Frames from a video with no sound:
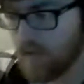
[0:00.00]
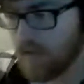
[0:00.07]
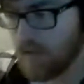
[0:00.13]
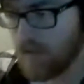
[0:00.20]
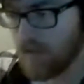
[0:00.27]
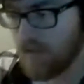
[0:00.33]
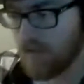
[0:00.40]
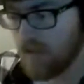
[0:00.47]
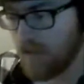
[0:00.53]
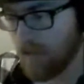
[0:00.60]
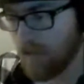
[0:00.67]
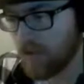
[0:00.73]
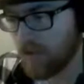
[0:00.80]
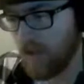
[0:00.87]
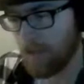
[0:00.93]
is
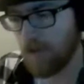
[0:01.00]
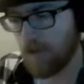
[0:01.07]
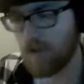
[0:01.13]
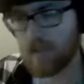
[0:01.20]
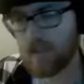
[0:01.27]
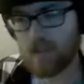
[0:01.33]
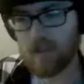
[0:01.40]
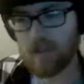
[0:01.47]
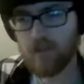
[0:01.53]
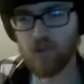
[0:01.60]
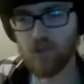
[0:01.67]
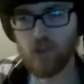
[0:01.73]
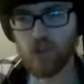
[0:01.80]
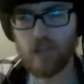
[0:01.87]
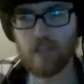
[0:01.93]
the Democrat
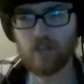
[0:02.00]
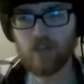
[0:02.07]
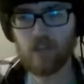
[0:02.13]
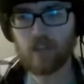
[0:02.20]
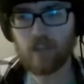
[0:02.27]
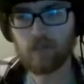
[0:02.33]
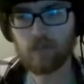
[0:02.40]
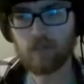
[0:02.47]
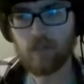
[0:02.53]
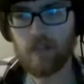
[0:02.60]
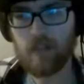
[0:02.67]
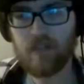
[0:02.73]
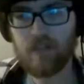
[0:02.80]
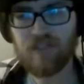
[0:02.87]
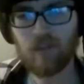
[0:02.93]
Party is
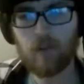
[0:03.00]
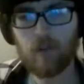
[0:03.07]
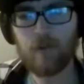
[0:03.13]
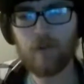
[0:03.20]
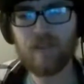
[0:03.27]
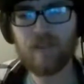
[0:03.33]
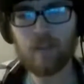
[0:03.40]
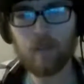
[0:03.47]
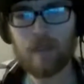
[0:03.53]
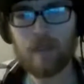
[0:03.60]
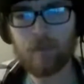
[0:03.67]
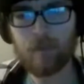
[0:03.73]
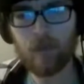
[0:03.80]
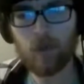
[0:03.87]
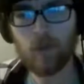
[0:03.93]
changing, and it's
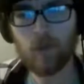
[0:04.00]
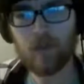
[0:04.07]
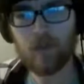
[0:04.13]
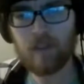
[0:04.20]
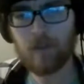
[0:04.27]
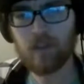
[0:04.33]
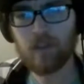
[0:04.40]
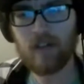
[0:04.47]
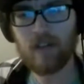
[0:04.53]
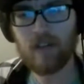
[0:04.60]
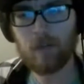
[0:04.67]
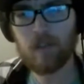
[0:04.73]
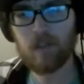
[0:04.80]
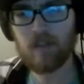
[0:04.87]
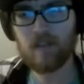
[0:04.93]
losing people who were
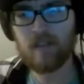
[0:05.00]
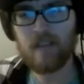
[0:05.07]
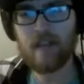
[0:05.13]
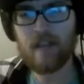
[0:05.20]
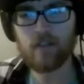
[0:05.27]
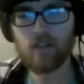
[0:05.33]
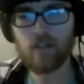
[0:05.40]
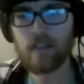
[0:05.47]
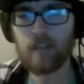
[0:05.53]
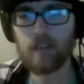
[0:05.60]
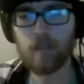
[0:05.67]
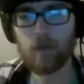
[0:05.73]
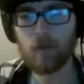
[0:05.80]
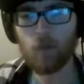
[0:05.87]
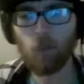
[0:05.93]
Democrats because they
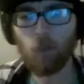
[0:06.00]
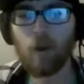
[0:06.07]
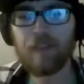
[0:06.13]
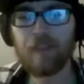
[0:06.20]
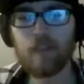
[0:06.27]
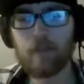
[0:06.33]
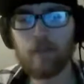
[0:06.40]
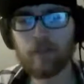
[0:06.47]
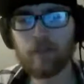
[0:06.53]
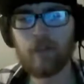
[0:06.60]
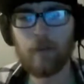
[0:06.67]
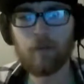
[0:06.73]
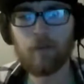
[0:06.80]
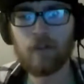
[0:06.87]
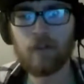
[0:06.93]
actually care about what the
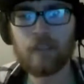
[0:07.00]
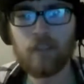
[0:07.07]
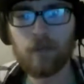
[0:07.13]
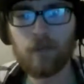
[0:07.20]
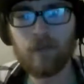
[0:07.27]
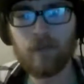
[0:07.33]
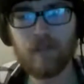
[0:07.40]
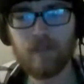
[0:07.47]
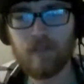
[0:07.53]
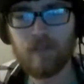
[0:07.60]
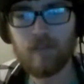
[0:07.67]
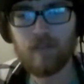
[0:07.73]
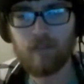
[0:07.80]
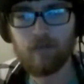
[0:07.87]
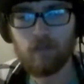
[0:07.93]
Democrat Party used
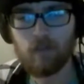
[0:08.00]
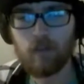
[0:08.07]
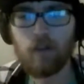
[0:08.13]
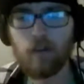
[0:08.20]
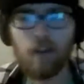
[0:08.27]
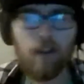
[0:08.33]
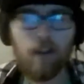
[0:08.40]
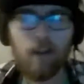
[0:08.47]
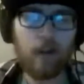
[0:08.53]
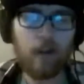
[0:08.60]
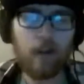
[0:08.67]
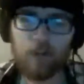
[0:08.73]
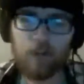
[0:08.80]
to stand for. Right.